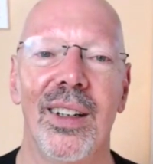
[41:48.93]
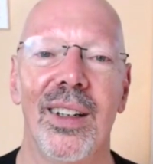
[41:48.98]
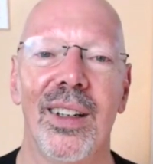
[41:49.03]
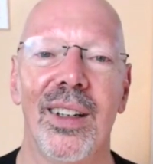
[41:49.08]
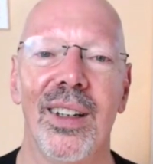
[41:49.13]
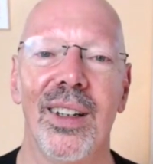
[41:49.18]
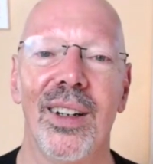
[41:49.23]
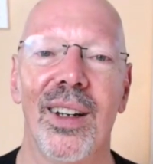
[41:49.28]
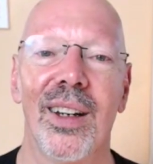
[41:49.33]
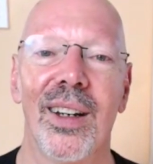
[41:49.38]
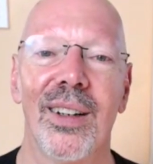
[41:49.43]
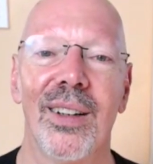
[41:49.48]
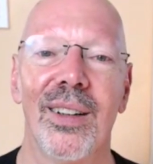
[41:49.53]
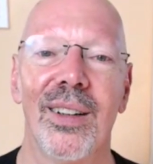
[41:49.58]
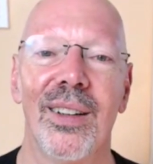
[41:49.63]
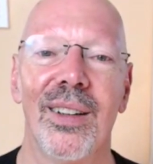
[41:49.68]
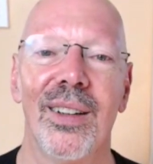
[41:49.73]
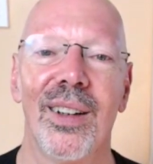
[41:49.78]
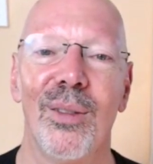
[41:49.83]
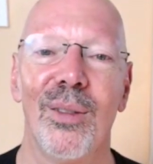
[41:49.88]
You know,
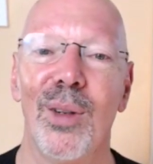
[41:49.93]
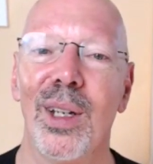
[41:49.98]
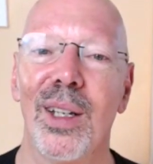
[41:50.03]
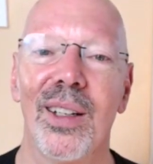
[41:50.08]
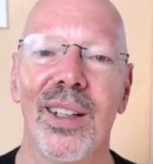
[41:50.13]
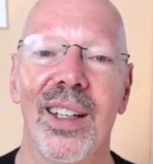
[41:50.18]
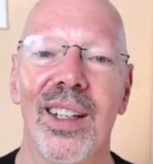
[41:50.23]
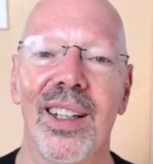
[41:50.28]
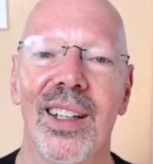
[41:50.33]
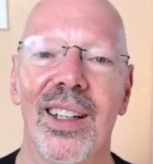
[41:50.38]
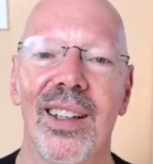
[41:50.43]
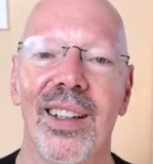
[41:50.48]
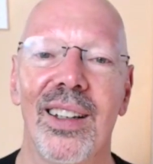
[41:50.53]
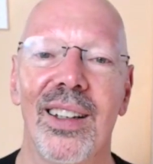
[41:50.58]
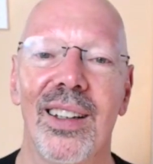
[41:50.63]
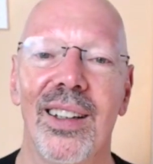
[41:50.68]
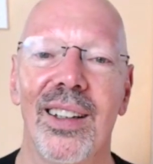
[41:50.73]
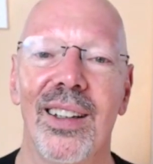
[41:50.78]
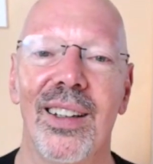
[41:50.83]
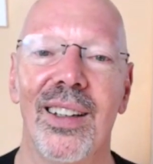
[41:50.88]
really.
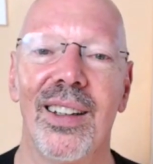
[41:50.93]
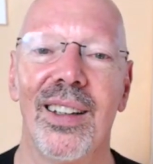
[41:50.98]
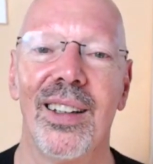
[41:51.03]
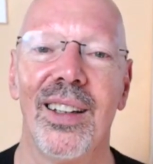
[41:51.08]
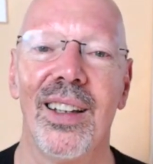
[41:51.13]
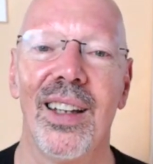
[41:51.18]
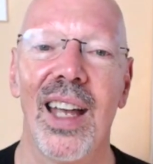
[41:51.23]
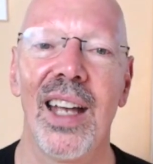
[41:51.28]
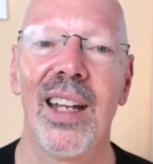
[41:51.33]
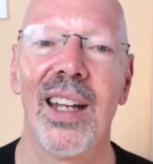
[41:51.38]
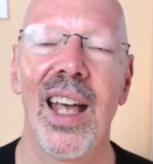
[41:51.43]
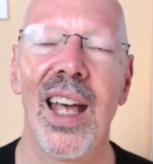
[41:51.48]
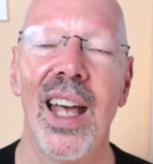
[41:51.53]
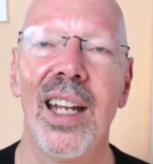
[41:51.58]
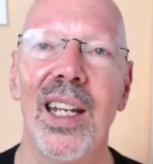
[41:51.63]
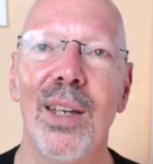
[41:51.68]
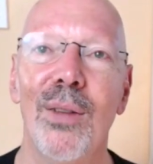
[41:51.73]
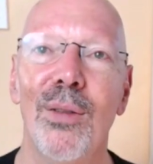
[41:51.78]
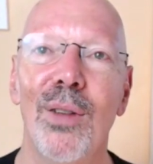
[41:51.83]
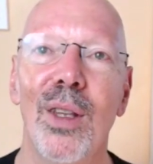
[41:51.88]
And and
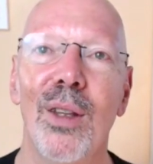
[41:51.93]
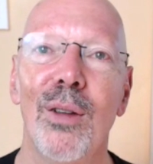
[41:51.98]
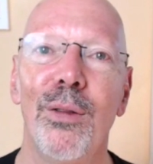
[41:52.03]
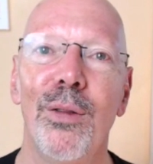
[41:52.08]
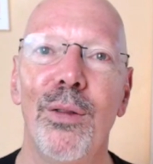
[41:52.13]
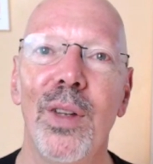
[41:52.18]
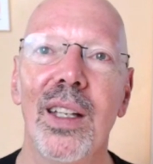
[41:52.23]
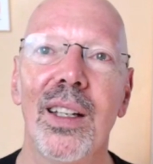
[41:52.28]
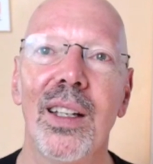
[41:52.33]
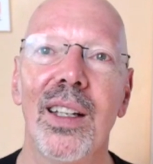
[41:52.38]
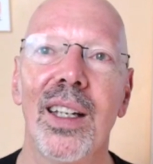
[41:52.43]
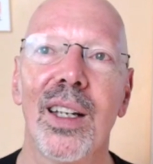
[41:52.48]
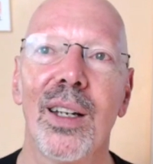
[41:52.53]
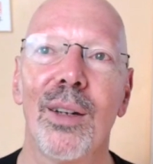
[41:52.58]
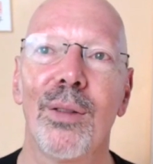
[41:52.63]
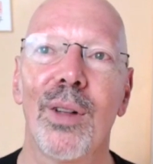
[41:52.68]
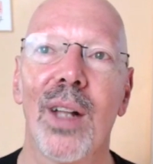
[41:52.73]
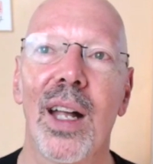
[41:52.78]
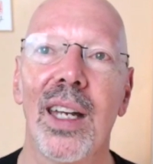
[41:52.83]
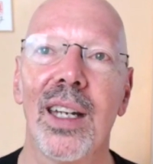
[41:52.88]
even the feeling
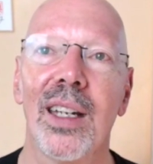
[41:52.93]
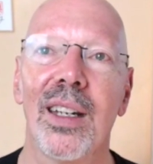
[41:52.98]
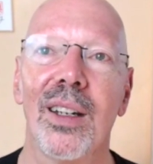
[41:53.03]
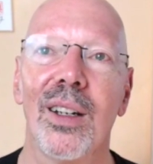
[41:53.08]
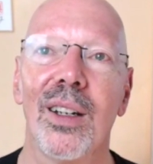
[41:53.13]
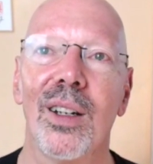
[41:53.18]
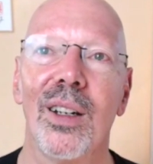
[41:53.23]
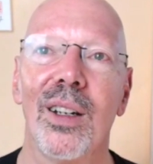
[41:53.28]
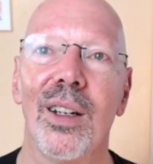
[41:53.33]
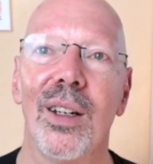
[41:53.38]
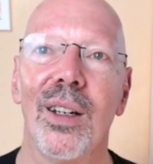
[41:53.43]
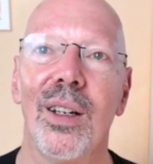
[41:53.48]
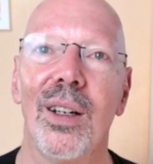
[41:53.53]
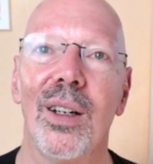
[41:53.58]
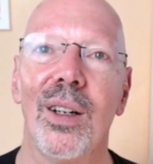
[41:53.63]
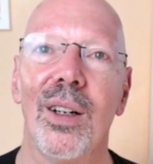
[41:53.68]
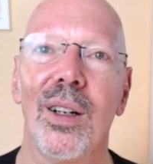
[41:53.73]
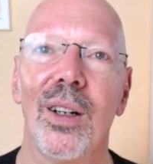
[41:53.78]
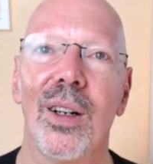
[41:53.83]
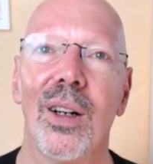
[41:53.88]
of like,
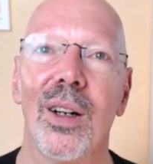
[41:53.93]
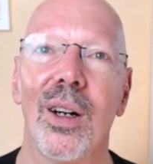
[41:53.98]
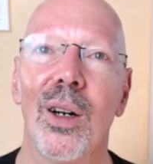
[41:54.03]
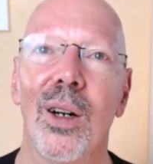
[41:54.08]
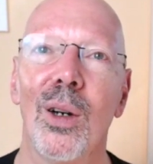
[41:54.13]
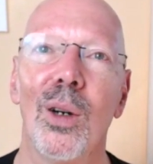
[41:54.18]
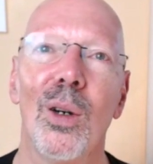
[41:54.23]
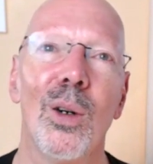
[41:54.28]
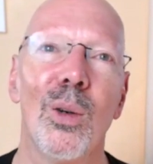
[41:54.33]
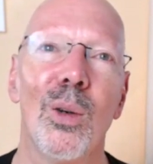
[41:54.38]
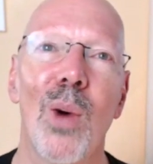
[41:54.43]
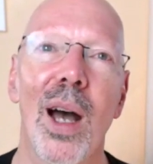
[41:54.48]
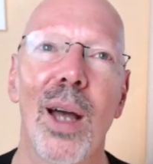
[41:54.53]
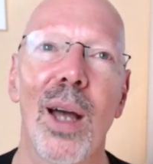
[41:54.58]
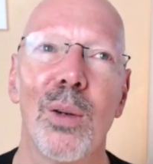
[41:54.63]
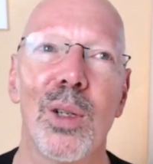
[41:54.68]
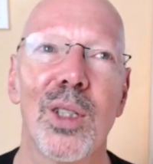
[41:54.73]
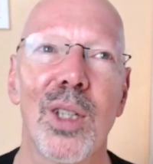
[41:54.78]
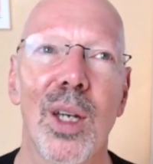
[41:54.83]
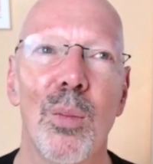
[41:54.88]
oh, why
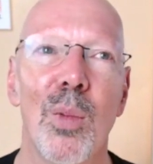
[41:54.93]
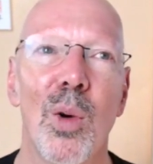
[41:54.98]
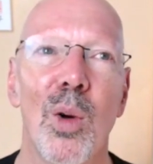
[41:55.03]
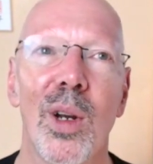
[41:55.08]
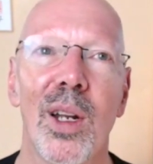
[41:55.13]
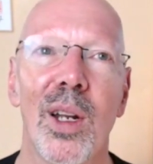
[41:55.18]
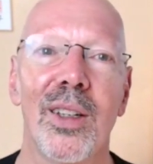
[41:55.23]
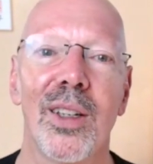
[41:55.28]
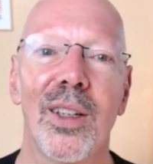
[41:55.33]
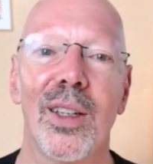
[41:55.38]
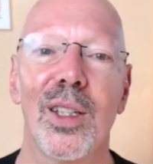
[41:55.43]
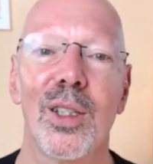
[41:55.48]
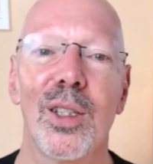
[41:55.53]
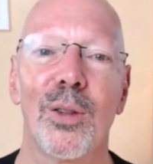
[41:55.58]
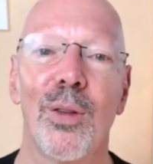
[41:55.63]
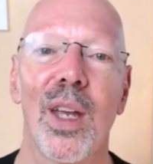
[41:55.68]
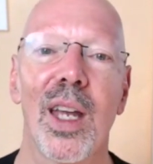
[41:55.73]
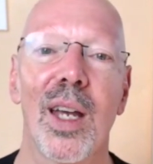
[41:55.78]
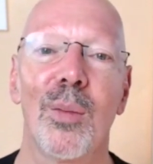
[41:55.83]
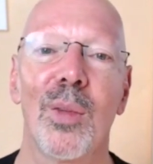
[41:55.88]
was I born into this
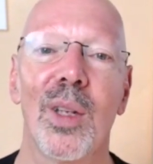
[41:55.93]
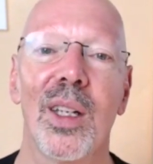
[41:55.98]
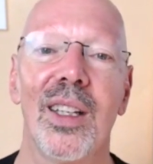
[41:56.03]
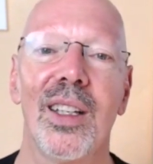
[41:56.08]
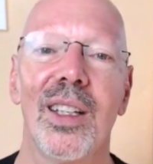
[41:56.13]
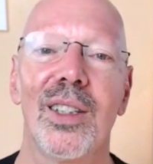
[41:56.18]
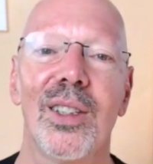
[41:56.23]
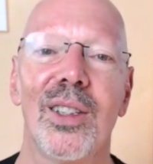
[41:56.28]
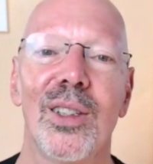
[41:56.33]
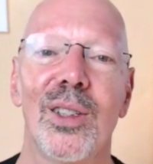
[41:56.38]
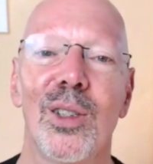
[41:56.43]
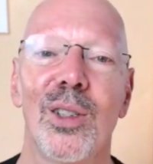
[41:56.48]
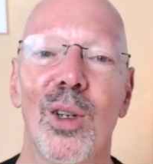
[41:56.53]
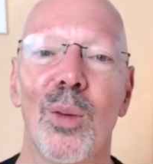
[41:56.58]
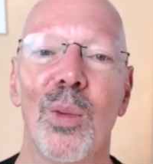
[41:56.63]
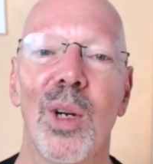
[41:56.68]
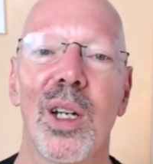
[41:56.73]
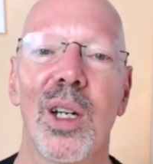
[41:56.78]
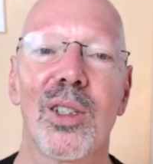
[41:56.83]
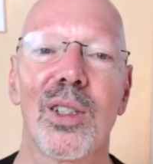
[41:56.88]
family? This is so
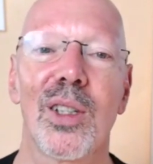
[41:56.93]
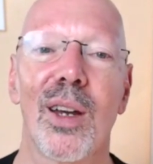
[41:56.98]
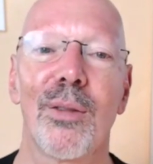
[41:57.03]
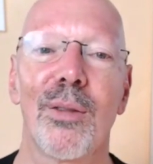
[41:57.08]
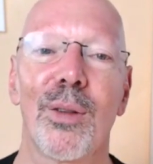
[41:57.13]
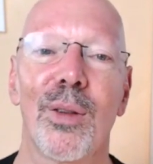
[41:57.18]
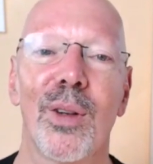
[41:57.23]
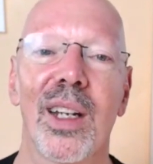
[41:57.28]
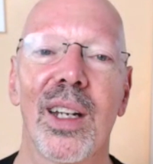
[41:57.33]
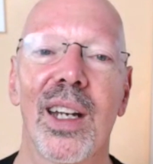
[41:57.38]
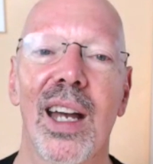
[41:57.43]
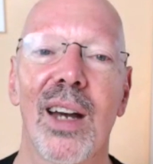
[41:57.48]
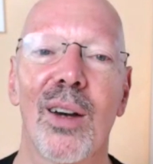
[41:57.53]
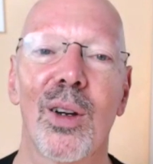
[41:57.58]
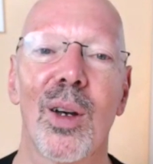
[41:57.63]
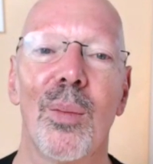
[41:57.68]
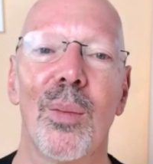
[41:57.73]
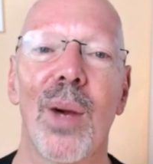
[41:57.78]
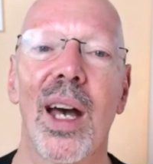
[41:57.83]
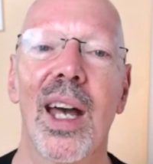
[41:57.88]
much suffering. How
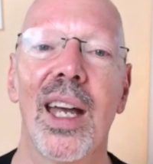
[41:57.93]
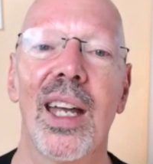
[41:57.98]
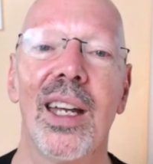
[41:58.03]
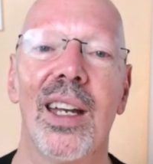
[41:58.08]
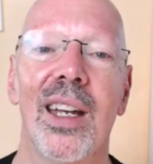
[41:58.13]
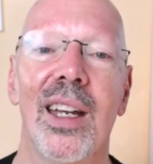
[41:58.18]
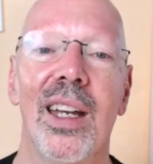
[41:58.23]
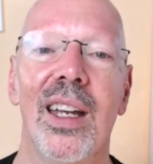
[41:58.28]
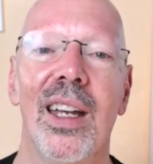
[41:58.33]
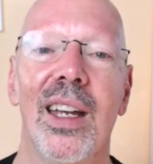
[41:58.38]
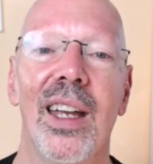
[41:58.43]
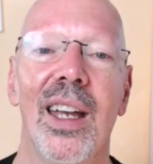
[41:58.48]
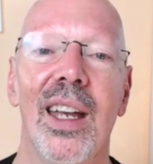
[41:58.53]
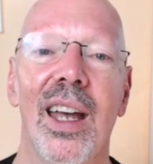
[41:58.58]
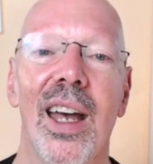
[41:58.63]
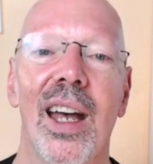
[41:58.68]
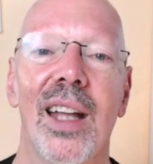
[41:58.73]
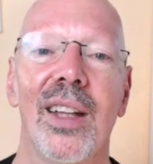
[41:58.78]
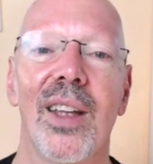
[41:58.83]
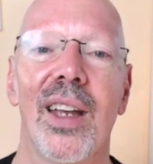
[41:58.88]
come I
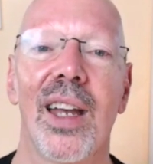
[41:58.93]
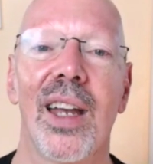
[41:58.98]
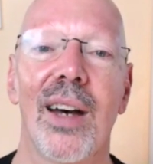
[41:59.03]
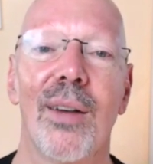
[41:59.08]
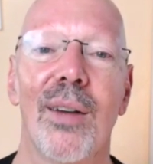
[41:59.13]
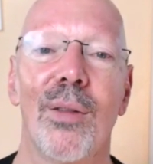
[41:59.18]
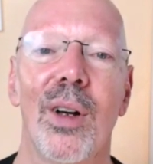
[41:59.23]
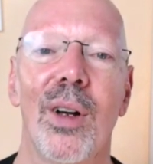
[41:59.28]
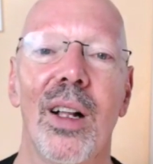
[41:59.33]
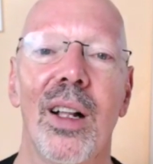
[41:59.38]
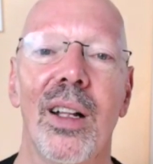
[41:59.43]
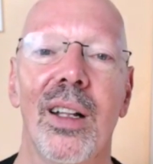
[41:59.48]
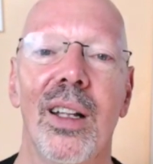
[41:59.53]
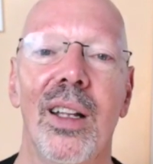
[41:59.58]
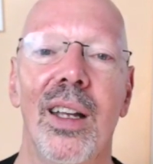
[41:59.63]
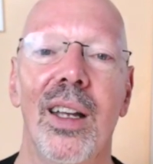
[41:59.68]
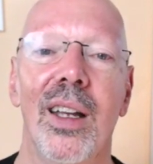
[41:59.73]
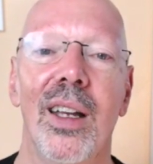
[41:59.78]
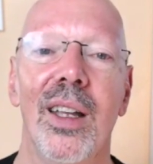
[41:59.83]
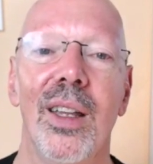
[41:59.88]
had to have all
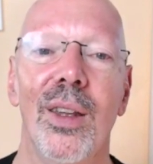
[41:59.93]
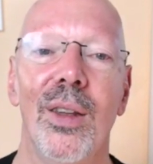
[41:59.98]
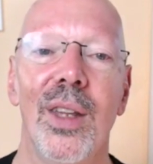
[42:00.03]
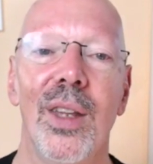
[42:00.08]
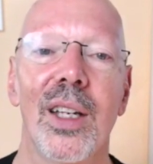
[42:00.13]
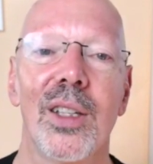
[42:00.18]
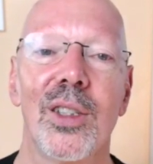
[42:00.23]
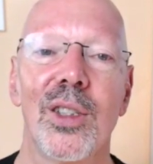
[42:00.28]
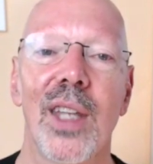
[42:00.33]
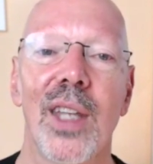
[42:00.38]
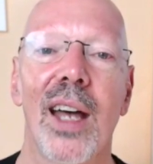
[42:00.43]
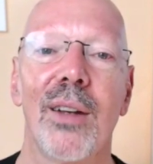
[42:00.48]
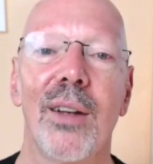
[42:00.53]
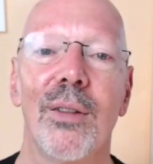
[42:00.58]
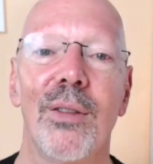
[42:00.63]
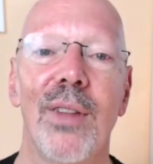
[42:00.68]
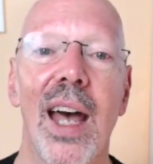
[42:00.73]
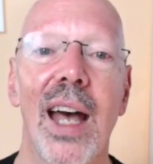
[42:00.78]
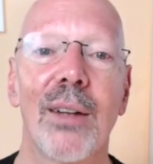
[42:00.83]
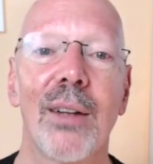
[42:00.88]
this? That
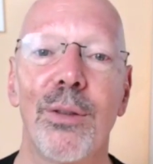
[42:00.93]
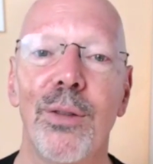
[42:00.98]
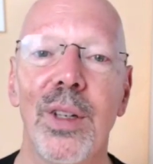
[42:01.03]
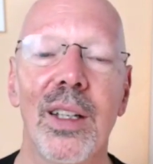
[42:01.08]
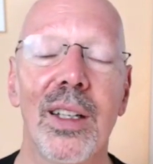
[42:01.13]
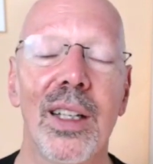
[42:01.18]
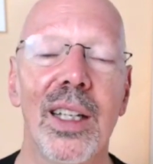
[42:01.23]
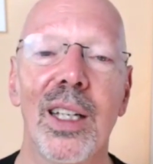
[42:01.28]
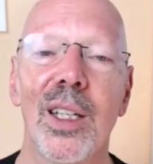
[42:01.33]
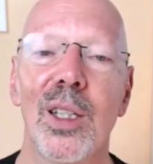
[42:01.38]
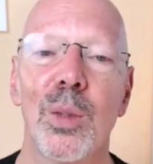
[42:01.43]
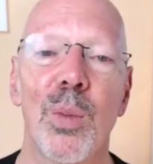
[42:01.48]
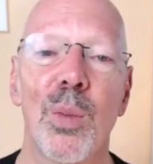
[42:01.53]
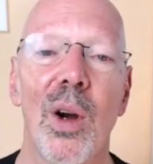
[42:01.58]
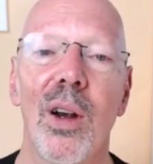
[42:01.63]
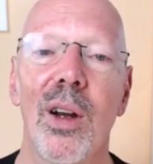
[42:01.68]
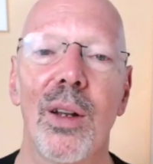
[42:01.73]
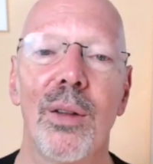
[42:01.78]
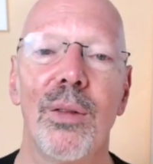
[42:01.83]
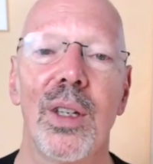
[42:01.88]
that feeling is
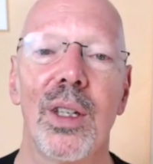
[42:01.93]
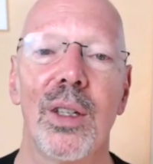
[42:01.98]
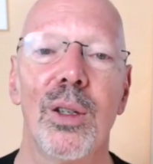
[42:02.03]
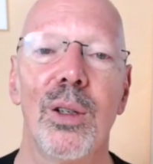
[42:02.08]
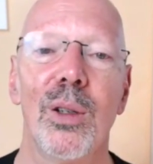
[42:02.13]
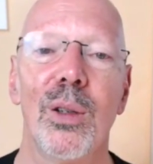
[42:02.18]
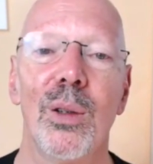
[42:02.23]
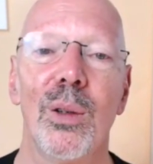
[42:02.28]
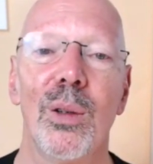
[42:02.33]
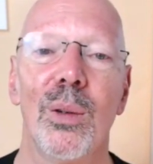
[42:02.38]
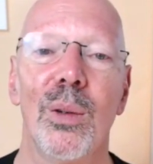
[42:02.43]
part of it too,